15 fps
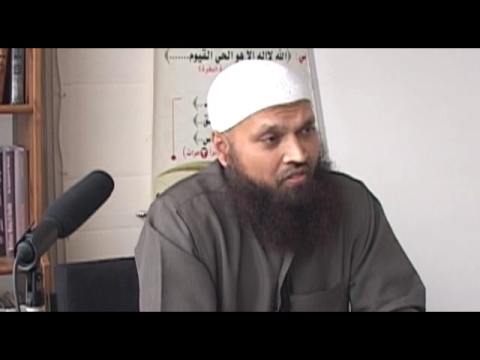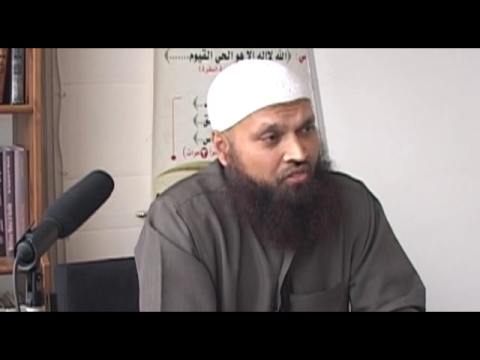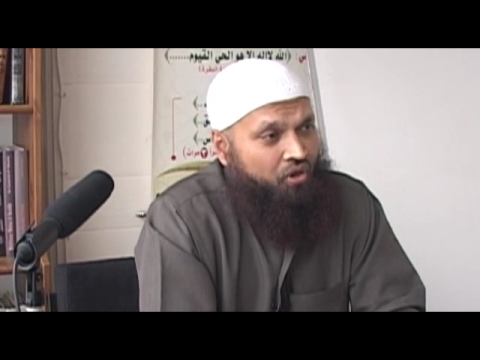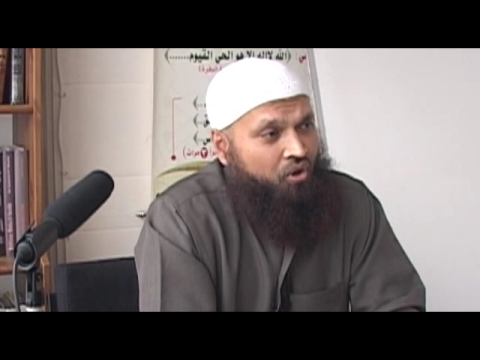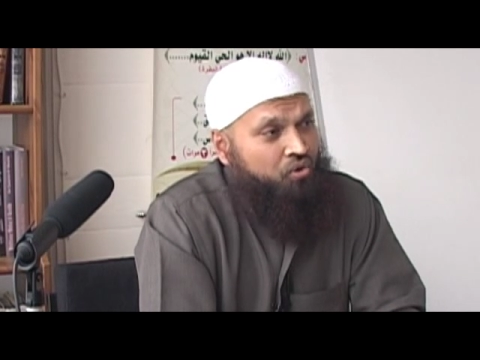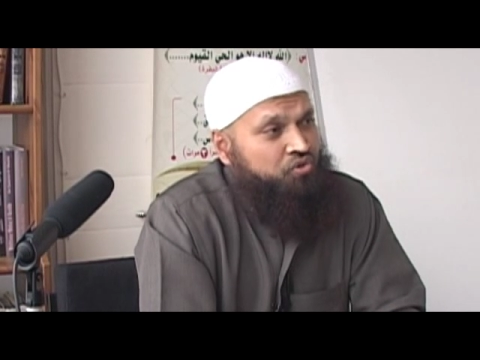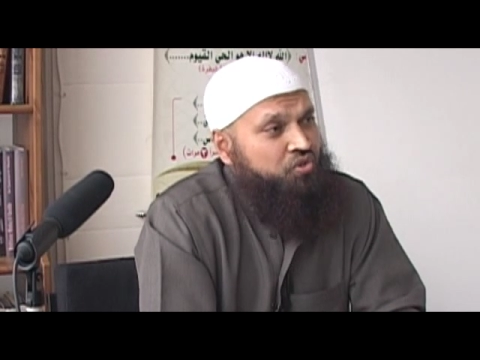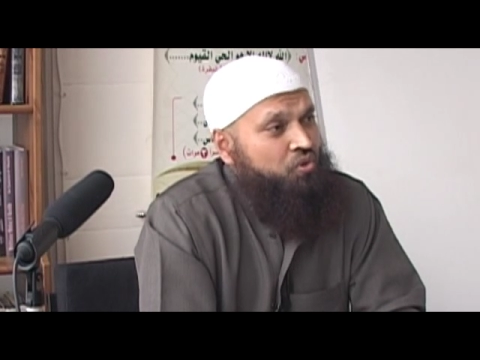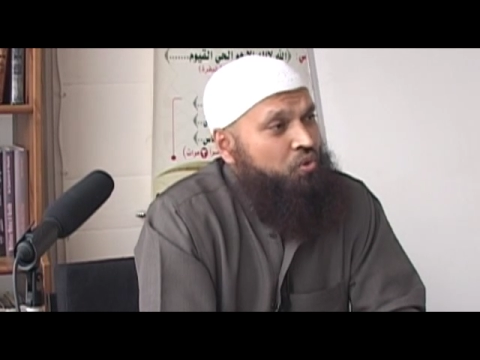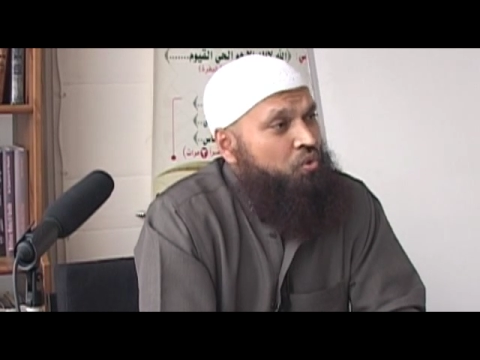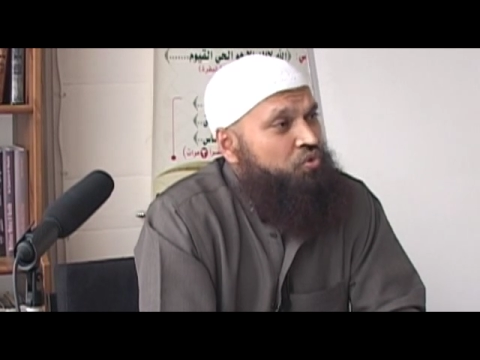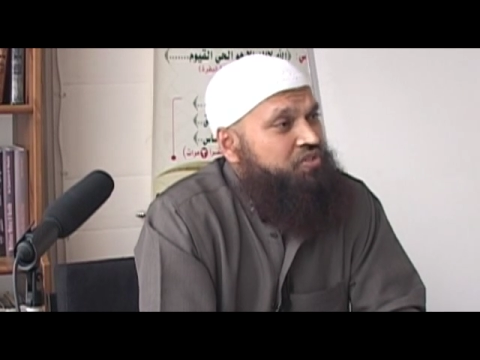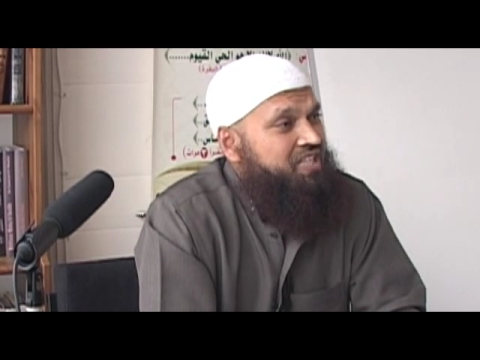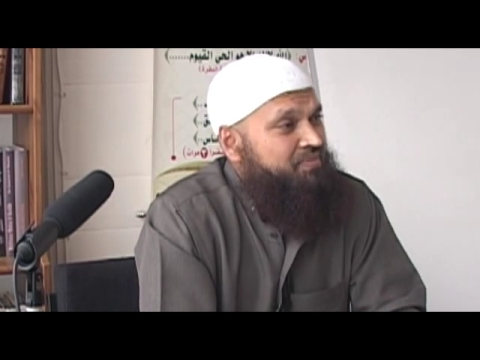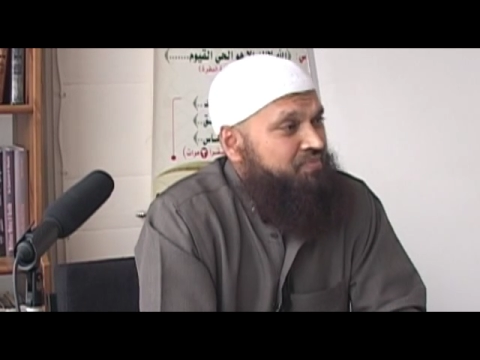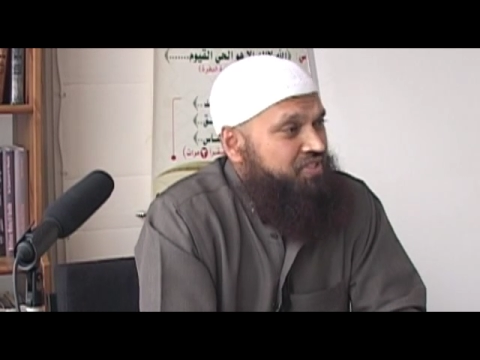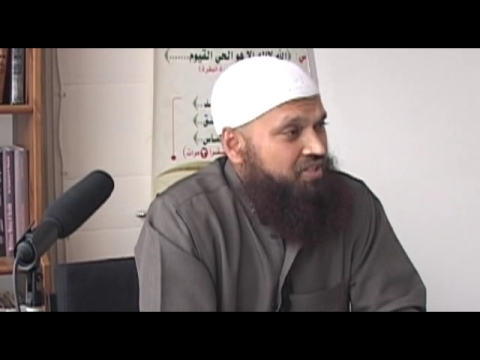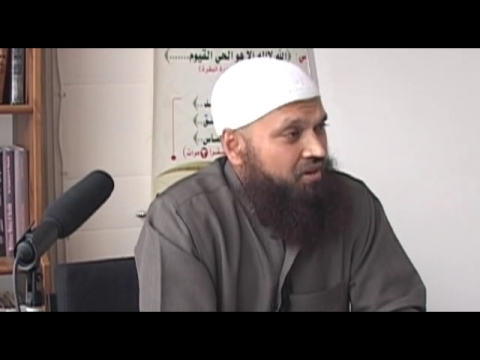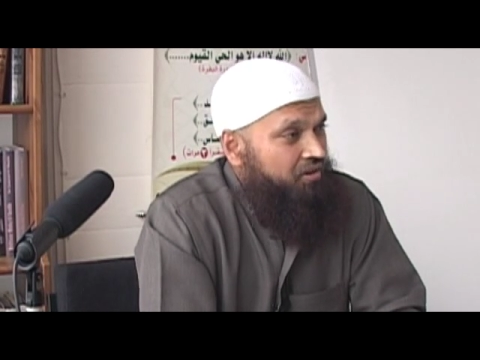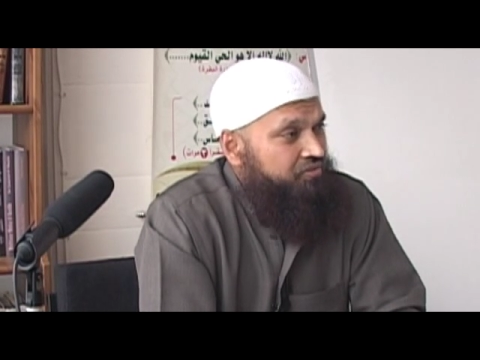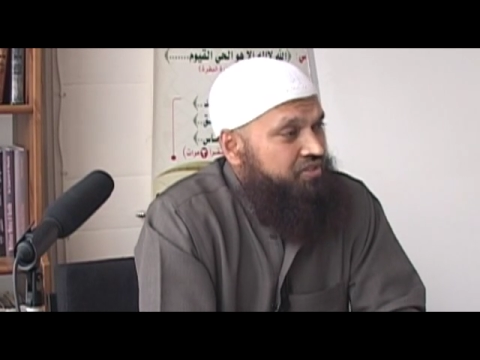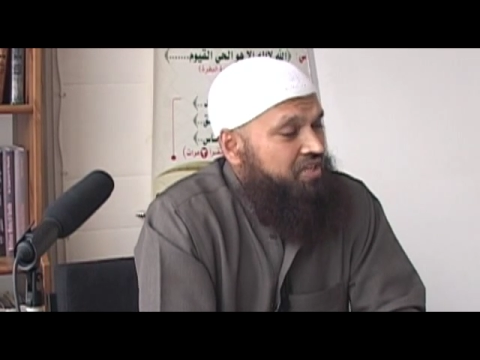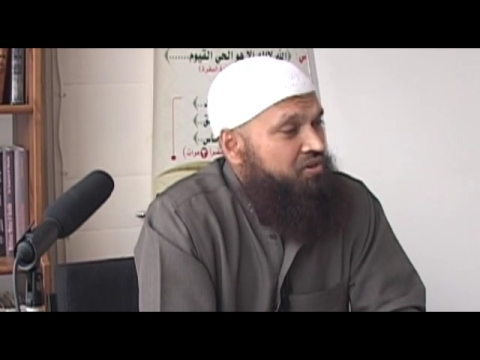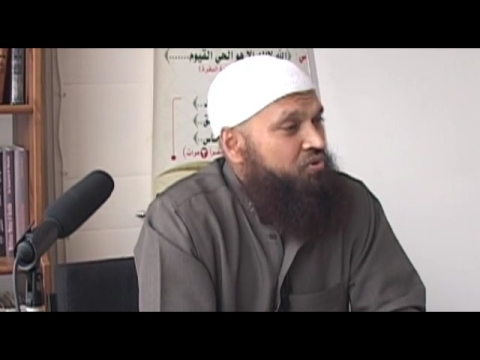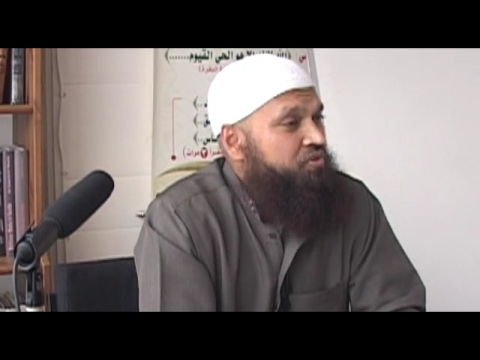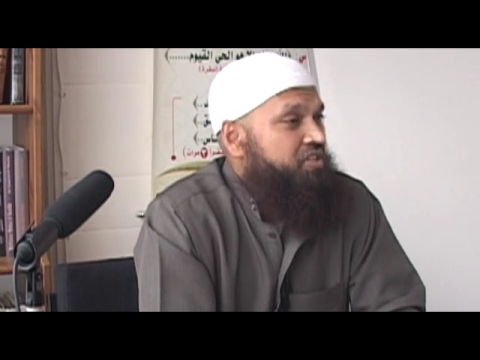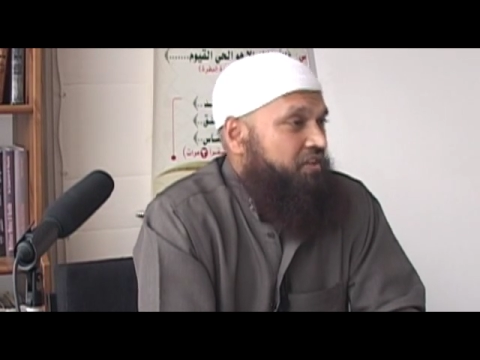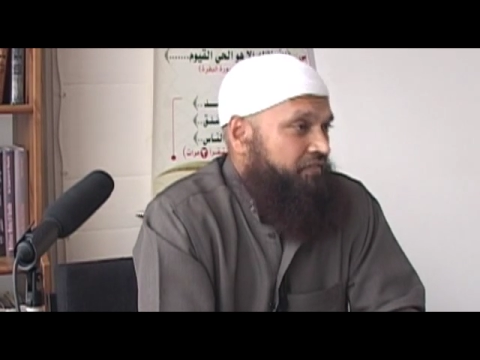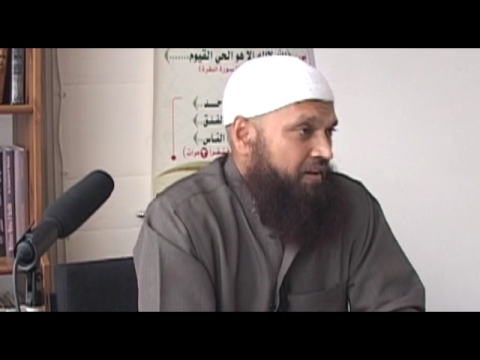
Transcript: Those who lose themselves and lose their